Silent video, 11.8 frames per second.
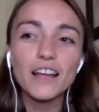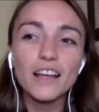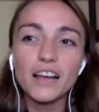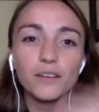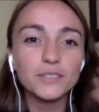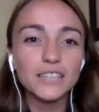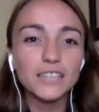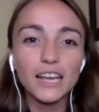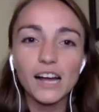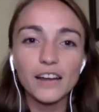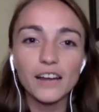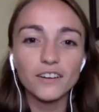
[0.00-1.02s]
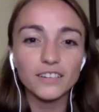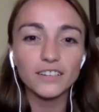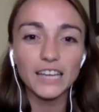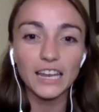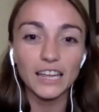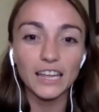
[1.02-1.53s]
I was like, I don't
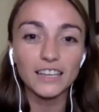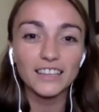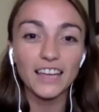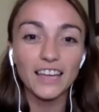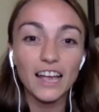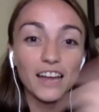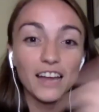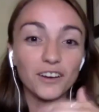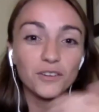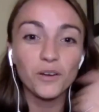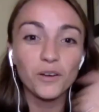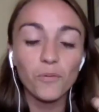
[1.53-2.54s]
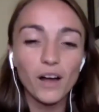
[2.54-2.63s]
get it. Like I don't know why